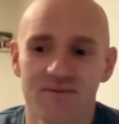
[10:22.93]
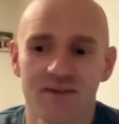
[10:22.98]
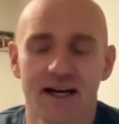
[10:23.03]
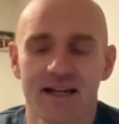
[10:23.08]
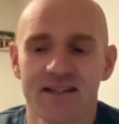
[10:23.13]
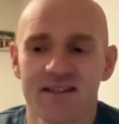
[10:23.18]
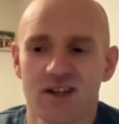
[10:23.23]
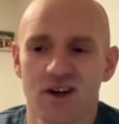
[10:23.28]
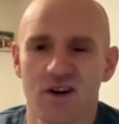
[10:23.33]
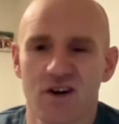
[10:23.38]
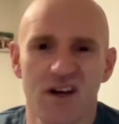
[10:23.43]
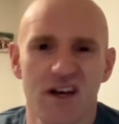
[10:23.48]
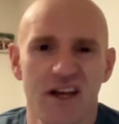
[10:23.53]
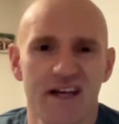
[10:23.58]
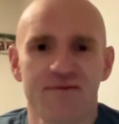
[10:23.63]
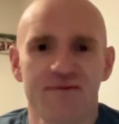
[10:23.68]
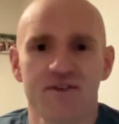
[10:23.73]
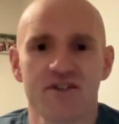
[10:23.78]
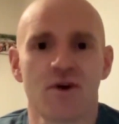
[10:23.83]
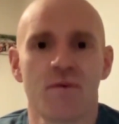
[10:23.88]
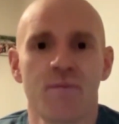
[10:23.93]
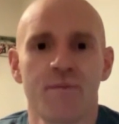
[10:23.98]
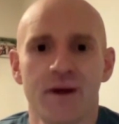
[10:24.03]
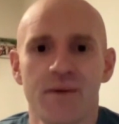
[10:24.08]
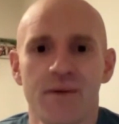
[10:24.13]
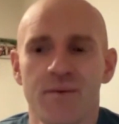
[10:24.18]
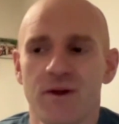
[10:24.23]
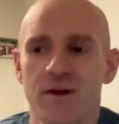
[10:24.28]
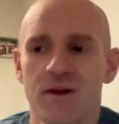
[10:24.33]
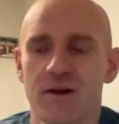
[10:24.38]
And so like for some
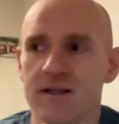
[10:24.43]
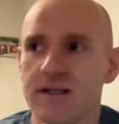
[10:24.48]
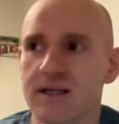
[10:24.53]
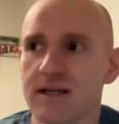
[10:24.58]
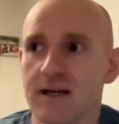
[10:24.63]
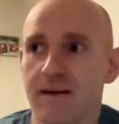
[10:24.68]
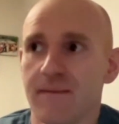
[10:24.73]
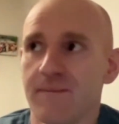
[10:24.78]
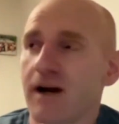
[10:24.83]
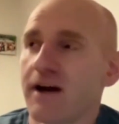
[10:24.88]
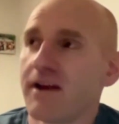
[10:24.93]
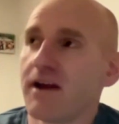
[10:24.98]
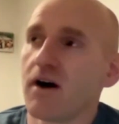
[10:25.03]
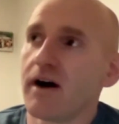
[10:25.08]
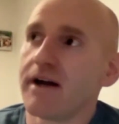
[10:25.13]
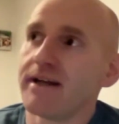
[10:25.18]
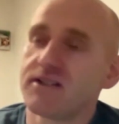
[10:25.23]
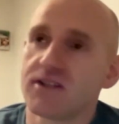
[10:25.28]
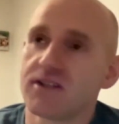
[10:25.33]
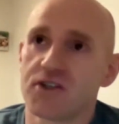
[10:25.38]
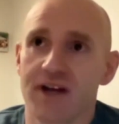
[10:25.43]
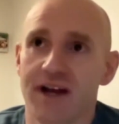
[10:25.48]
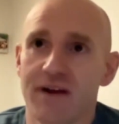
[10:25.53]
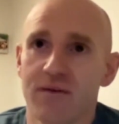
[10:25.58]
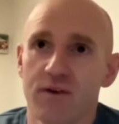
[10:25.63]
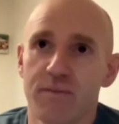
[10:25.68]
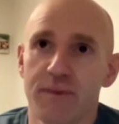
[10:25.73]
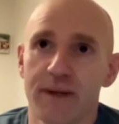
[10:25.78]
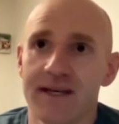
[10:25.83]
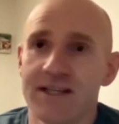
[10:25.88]
people, I know I used to train
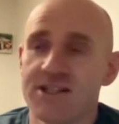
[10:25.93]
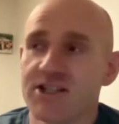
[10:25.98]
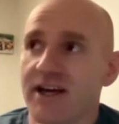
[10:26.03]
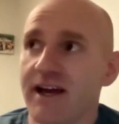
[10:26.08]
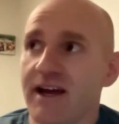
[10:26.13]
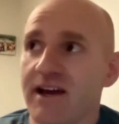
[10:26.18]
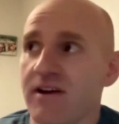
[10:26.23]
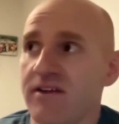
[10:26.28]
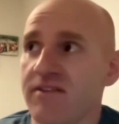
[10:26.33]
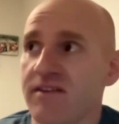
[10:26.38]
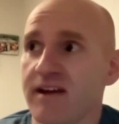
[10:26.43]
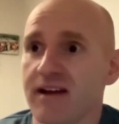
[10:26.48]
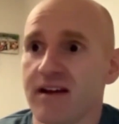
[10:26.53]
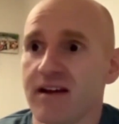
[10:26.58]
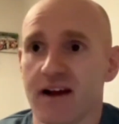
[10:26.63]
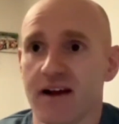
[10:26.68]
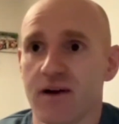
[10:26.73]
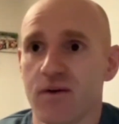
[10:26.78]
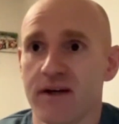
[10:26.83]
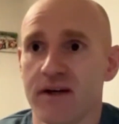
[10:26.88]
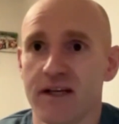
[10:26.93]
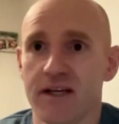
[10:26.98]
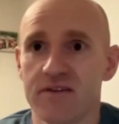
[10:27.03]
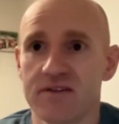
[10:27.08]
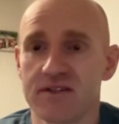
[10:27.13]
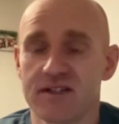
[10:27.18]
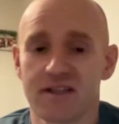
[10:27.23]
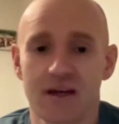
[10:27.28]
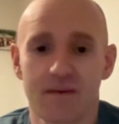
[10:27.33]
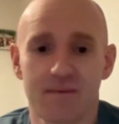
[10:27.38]
with PJ, and I think like when he
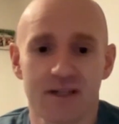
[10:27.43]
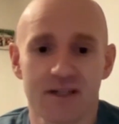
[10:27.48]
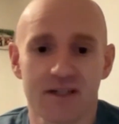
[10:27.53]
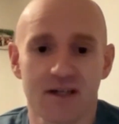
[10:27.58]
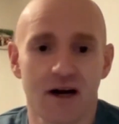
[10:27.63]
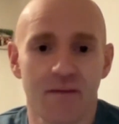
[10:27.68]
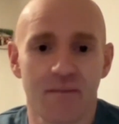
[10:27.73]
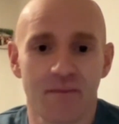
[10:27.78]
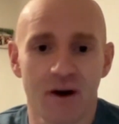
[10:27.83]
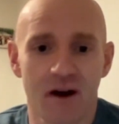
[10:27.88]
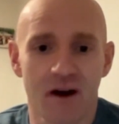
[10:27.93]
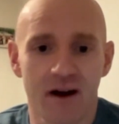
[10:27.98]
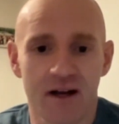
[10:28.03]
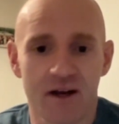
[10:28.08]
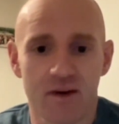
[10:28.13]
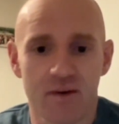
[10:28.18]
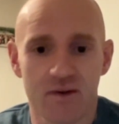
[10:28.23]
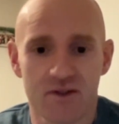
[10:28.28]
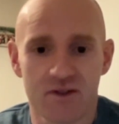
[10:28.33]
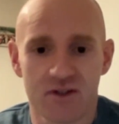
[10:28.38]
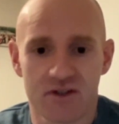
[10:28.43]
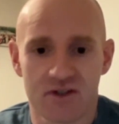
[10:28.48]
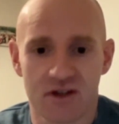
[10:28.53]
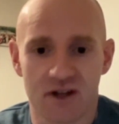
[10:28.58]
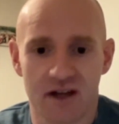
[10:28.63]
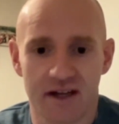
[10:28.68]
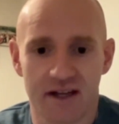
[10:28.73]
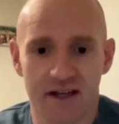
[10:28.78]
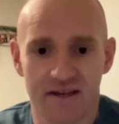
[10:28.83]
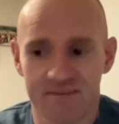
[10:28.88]
used to tip the top mark, it was just
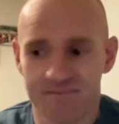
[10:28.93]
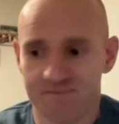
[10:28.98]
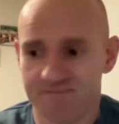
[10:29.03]
like,